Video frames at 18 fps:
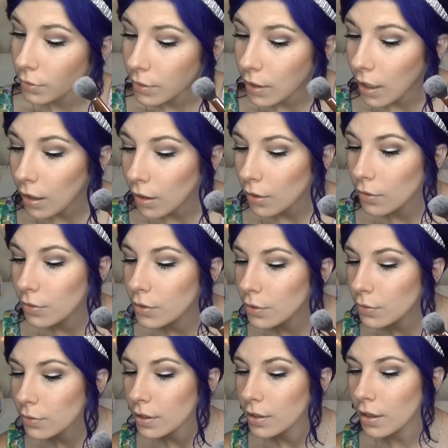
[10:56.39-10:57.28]
Now,
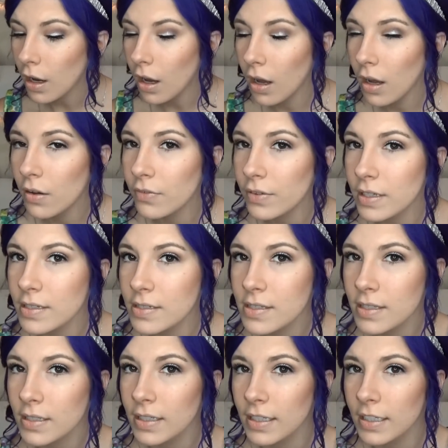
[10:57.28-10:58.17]
you could
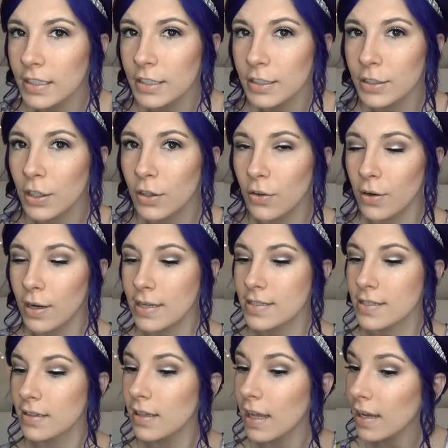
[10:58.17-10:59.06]
obviously go
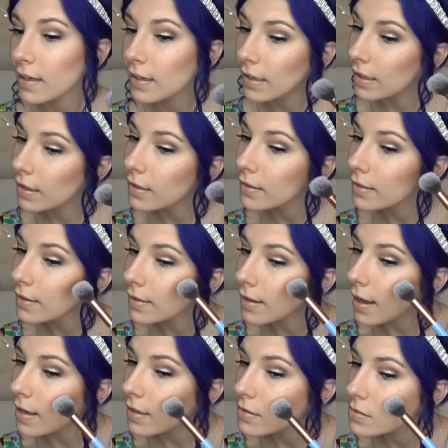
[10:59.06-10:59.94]
as light-handed
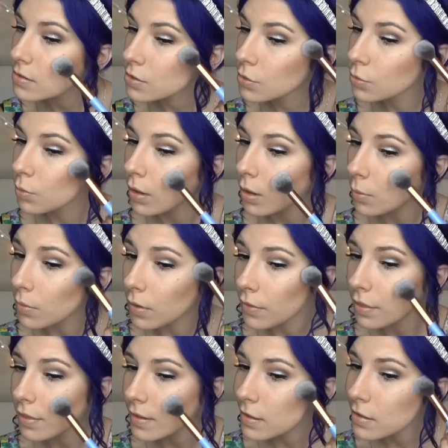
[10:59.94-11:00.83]
as you want
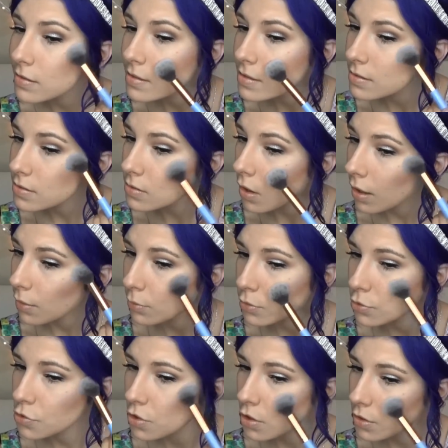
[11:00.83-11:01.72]
with this, so I will
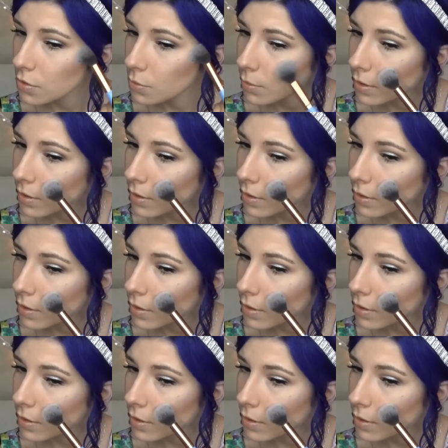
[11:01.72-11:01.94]
show you